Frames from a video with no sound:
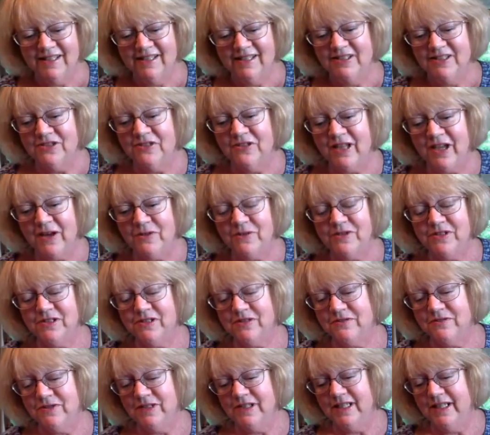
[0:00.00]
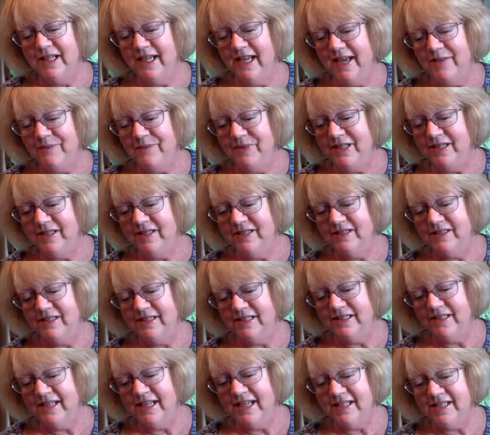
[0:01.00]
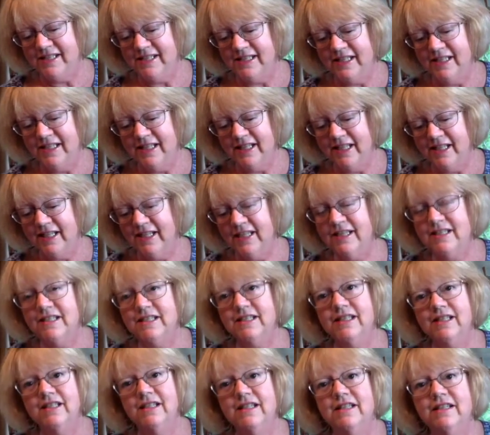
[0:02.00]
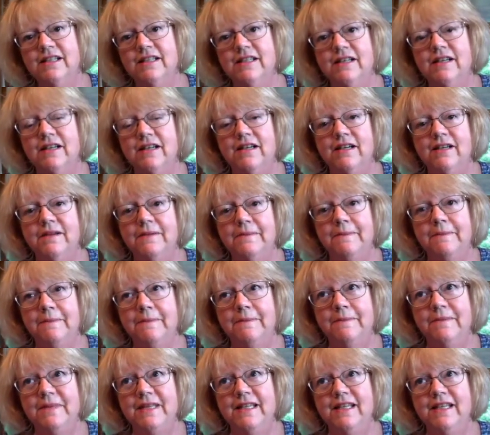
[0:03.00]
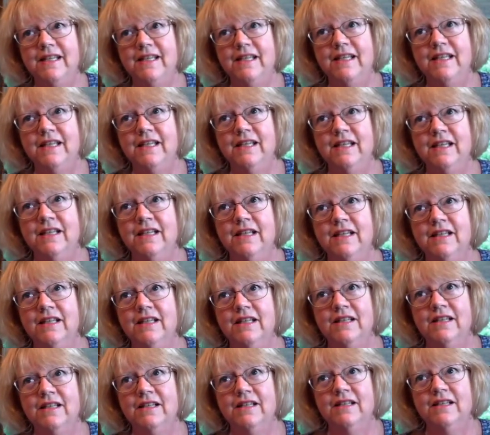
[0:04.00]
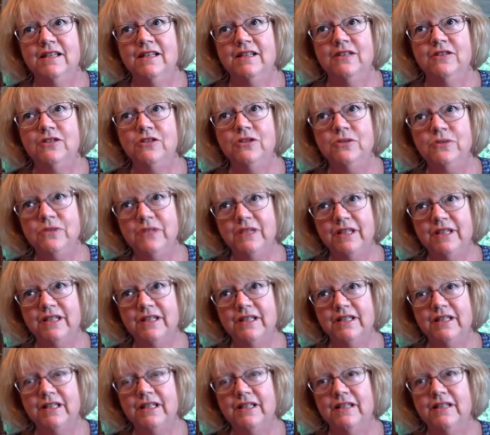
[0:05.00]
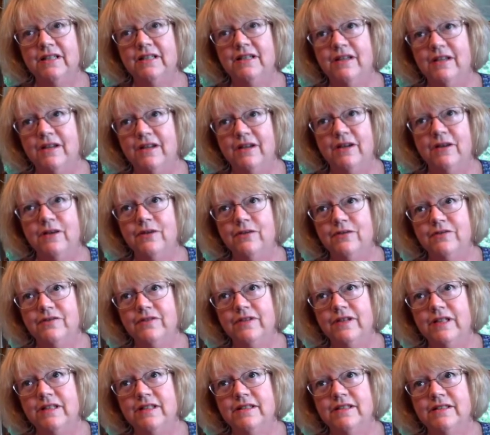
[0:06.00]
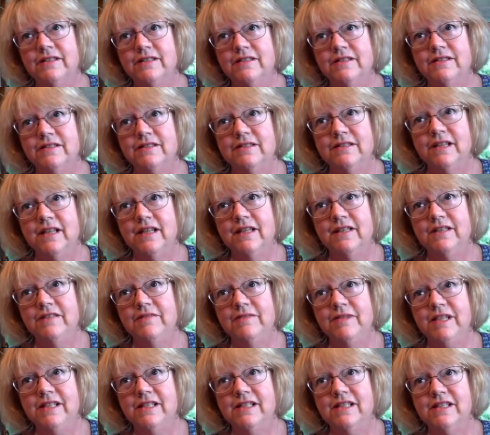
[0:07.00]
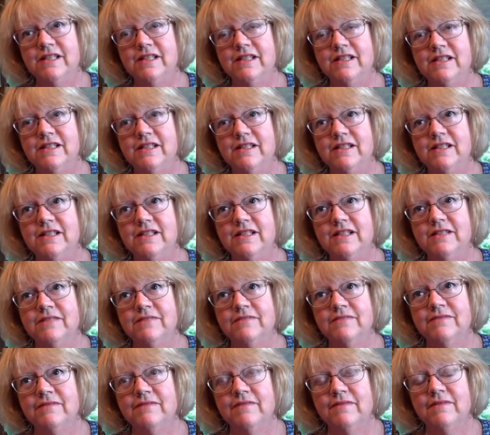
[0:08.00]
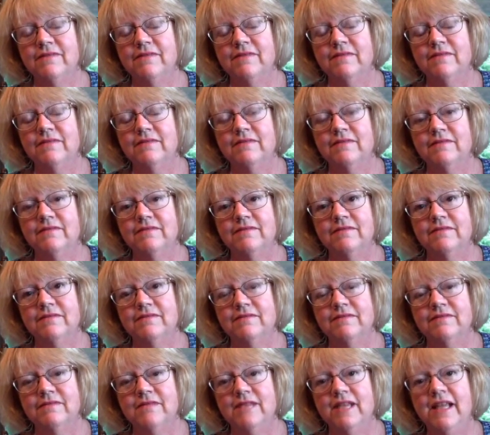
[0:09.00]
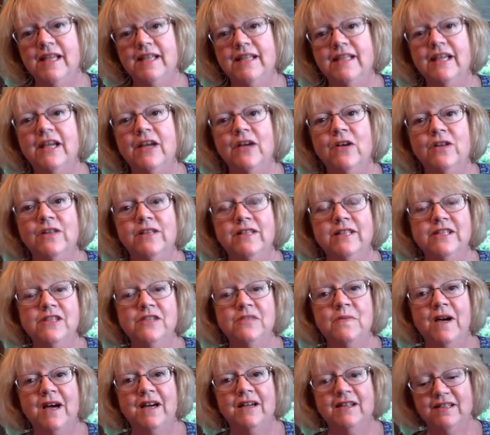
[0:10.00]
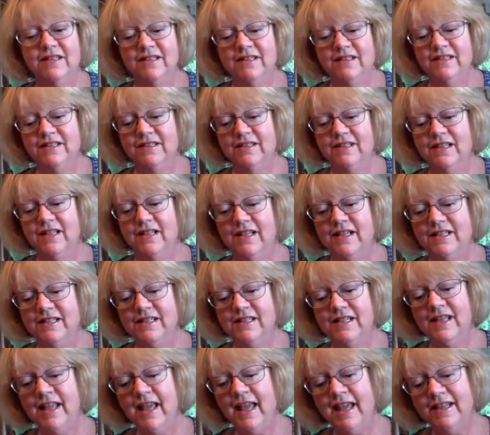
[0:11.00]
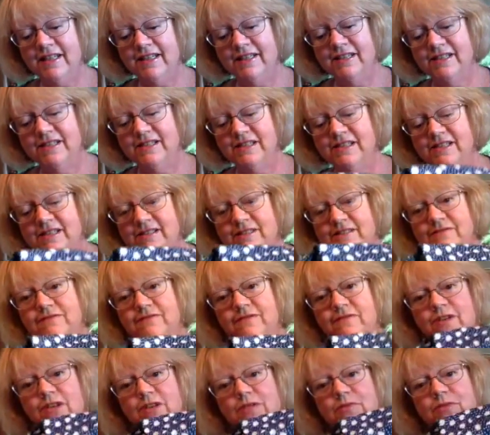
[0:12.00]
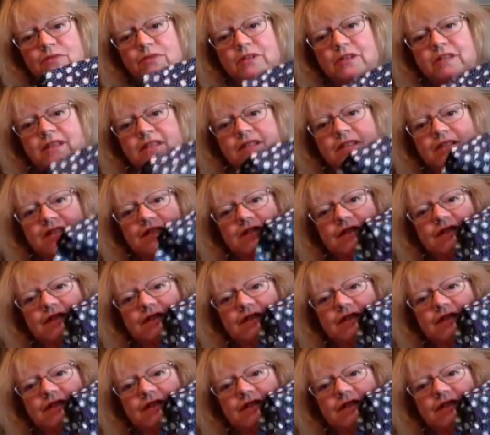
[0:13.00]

So that was a really happy success. And then I did the tunic of Ellen Mason's Anne Carolyn smock. And I did that in this fun print.